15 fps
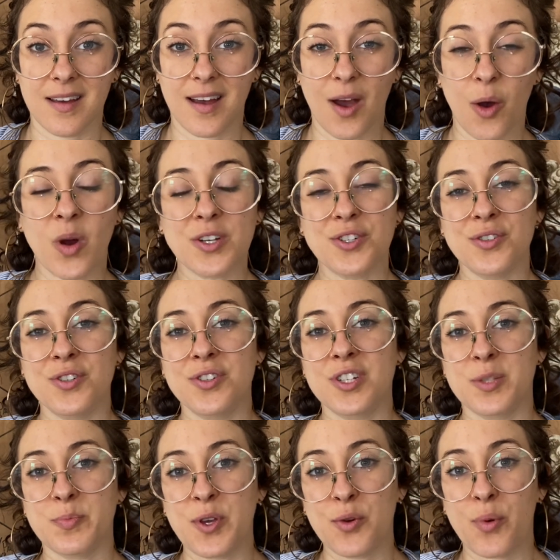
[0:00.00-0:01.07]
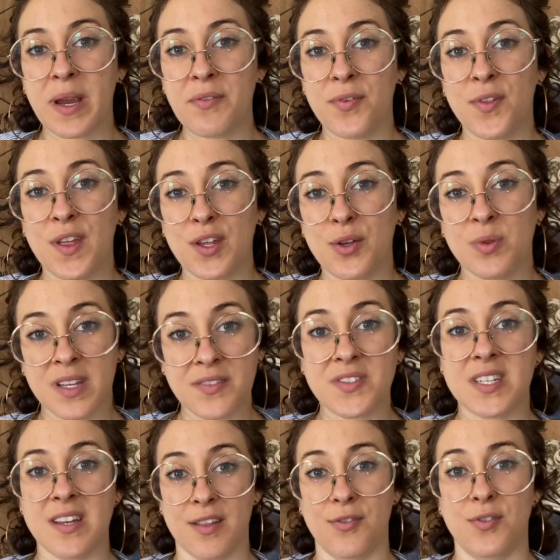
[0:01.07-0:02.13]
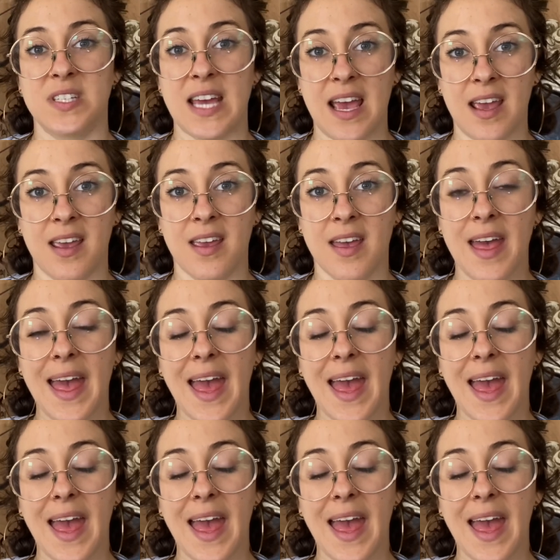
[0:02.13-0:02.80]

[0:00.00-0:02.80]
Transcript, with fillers: i want you to just be grateful that you lived another day